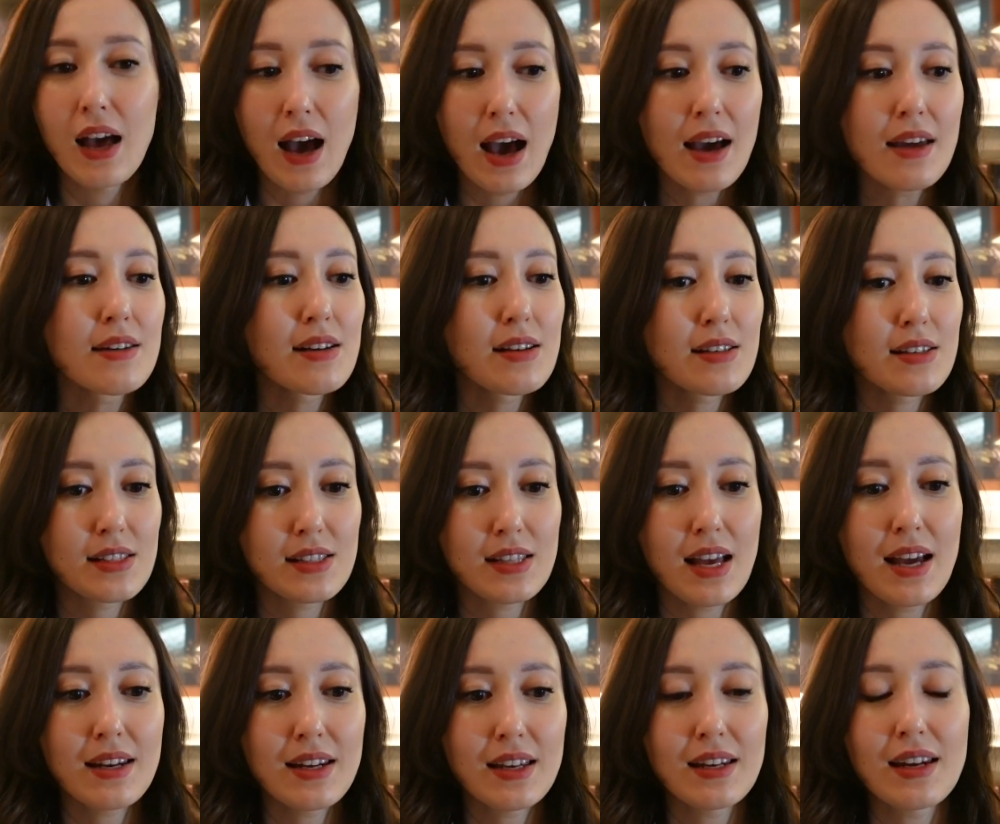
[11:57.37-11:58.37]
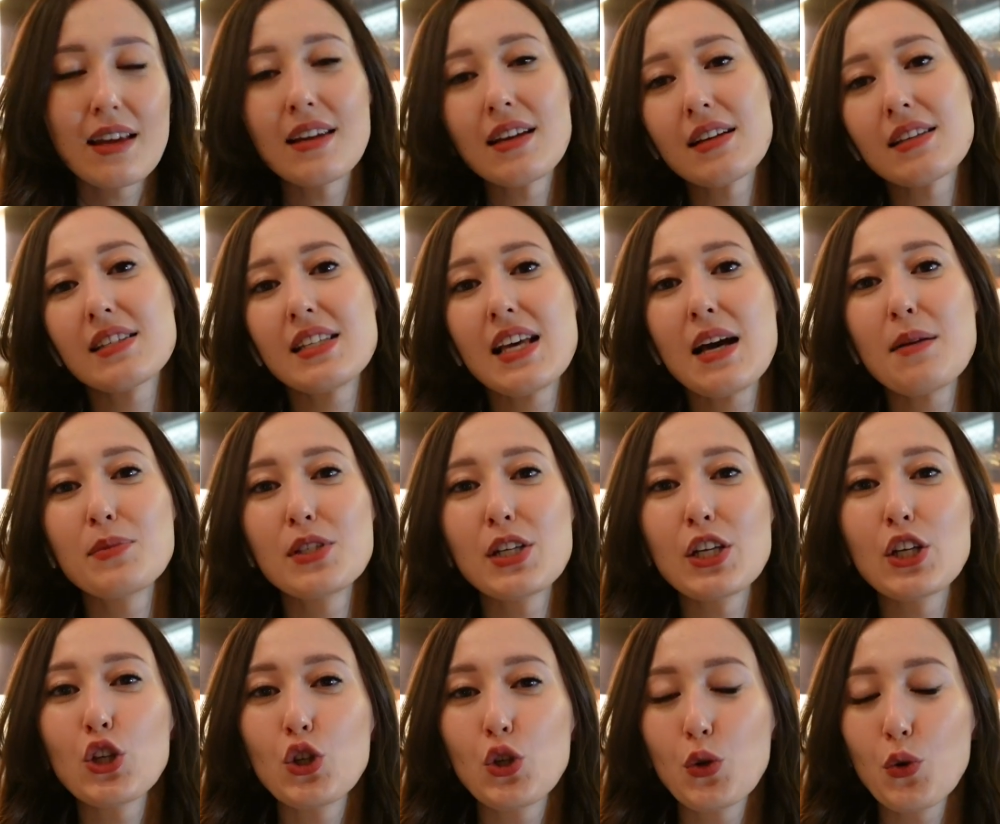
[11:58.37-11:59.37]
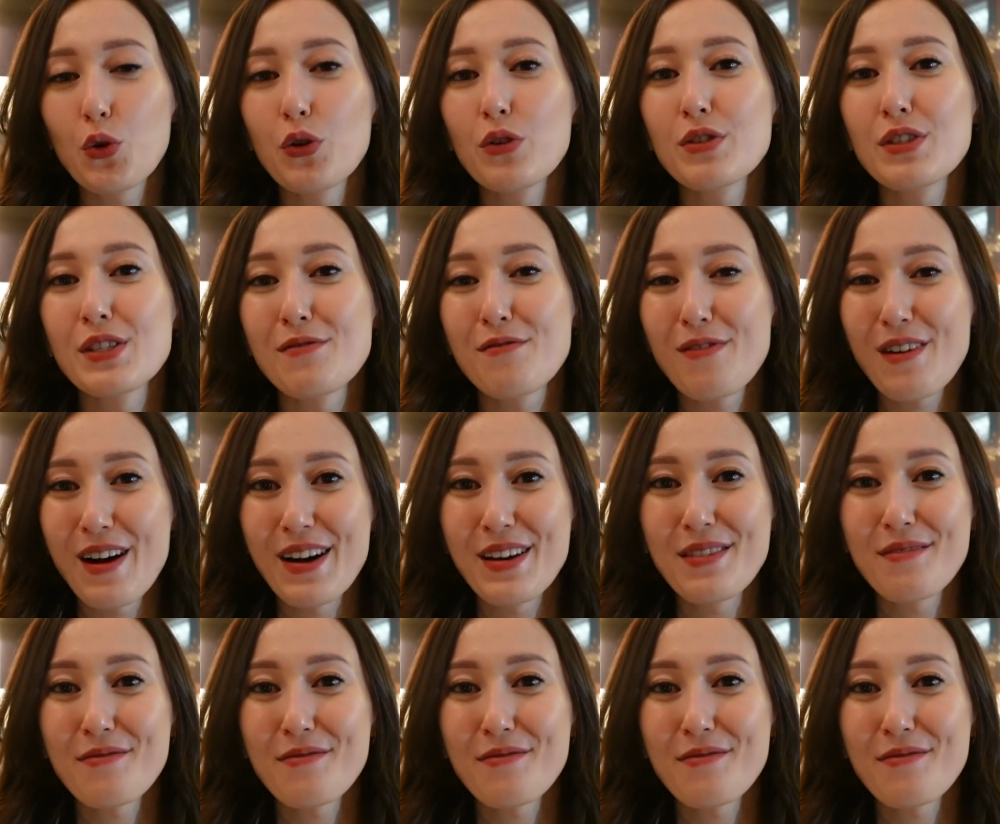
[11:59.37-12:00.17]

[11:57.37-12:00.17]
Understanding and accepting your divine